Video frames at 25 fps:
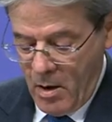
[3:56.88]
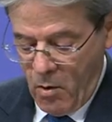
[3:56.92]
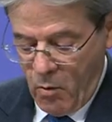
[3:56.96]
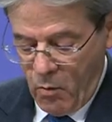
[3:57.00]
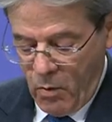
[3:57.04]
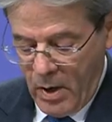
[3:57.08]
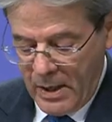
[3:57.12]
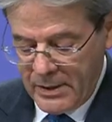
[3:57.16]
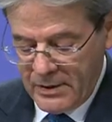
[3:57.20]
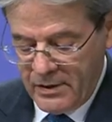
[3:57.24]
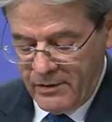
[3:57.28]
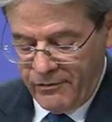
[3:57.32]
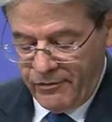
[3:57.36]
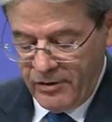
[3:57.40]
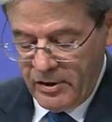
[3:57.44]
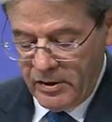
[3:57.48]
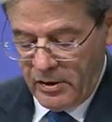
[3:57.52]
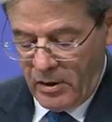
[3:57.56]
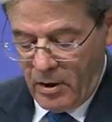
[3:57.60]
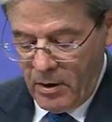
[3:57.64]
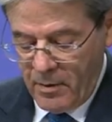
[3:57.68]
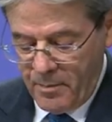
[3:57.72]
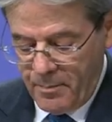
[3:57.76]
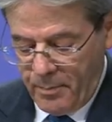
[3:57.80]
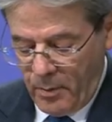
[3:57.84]
Once
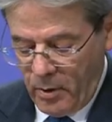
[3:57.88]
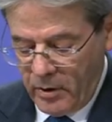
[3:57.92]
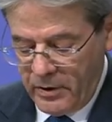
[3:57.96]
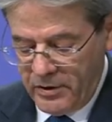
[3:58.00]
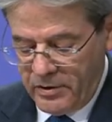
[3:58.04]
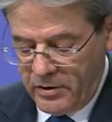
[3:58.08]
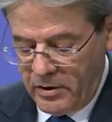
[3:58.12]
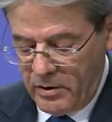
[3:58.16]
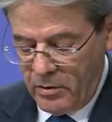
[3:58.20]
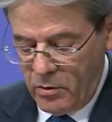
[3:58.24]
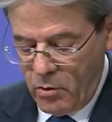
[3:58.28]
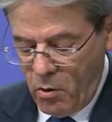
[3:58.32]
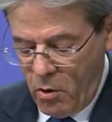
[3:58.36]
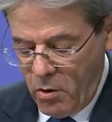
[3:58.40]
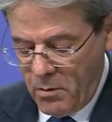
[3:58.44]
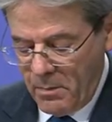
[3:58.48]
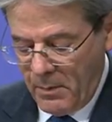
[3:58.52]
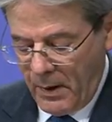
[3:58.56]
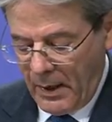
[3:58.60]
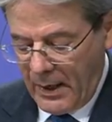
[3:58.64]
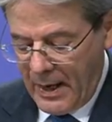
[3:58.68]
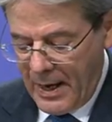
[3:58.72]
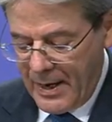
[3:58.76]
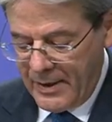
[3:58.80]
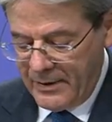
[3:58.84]
fiscal policy
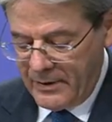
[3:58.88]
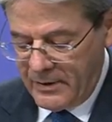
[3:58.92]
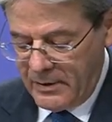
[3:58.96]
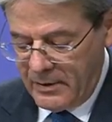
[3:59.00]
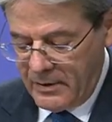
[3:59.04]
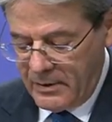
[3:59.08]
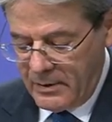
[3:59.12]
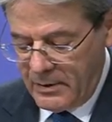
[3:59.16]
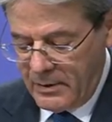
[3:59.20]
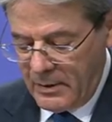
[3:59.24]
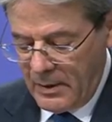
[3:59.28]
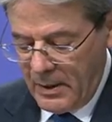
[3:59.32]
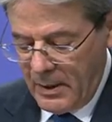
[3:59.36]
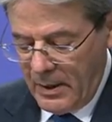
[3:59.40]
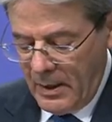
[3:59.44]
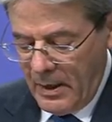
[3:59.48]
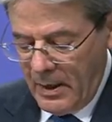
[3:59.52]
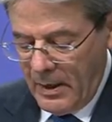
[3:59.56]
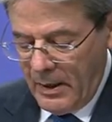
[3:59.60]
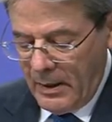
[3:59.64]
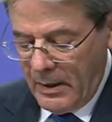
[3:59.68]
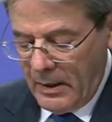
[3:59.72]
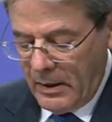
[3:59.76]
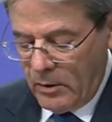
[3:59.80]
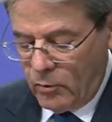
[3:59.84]
normalizes,
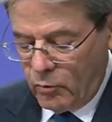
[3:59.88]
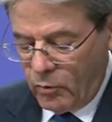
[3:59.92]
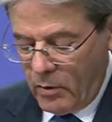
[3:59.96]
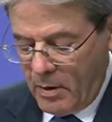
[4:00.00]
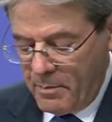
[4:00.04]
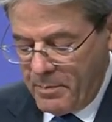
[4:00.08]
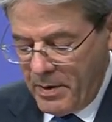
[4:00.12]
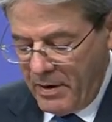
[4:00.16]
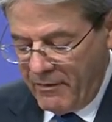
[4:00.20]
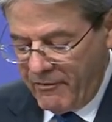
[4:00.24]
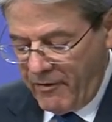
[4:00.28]
it will be